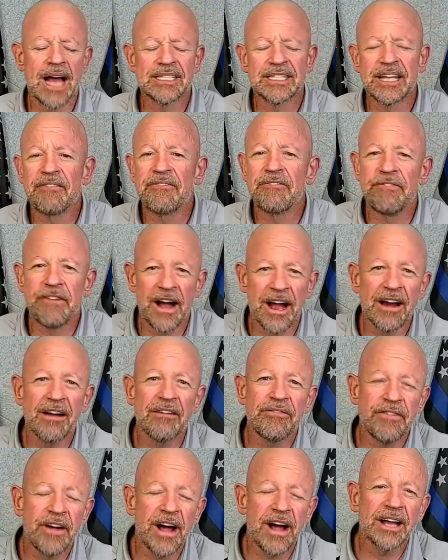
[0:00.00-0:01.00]
a
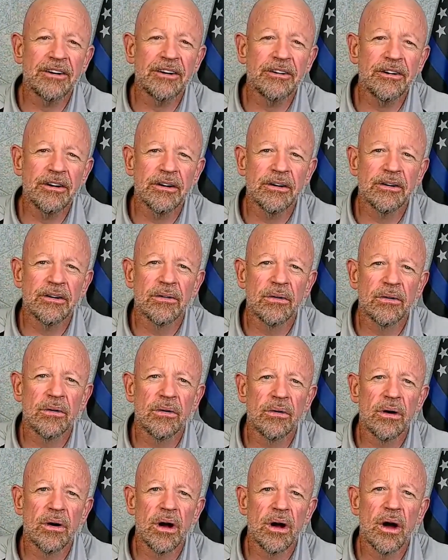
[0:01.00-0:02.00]
firefighter
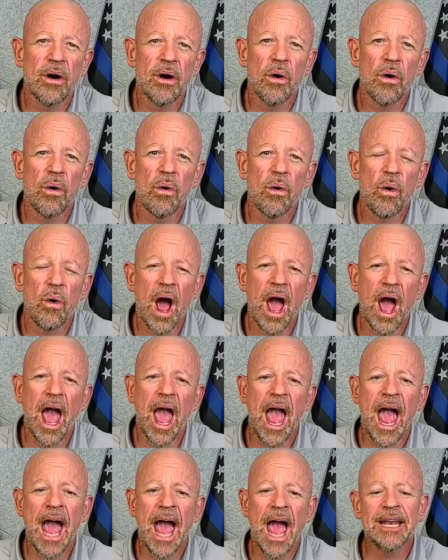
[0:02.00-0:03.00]

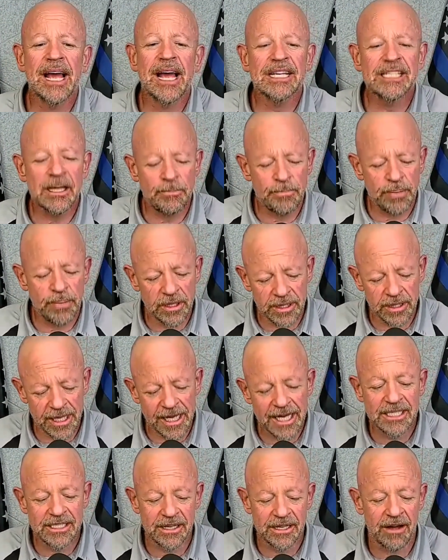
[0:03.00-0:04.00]
and as a
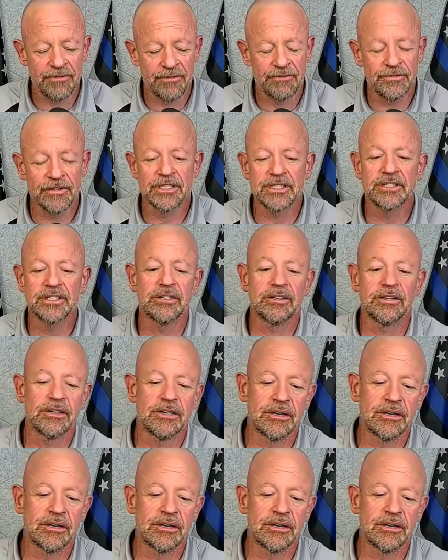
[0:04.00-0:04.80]
police officer,